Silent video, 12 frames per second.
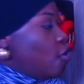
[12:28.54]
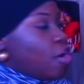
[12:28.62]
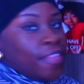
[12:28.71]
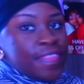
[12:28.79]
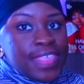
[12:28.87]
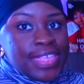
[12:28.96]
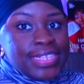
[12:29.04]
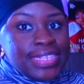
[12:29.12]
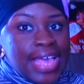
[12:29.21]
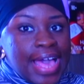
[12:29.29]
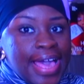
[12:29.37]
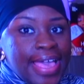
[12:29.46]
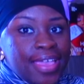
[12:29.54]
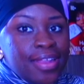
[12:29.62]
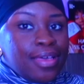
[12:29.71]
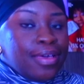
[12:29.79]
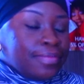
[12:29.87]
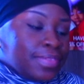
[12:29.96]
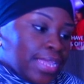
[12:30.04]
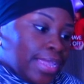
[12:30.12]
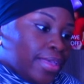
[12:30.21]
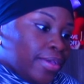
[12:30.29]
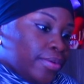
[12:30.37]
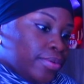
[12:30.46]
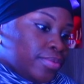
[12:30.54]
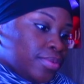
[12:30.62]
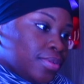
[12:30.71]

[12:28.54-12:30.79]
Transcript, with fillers: on this side of town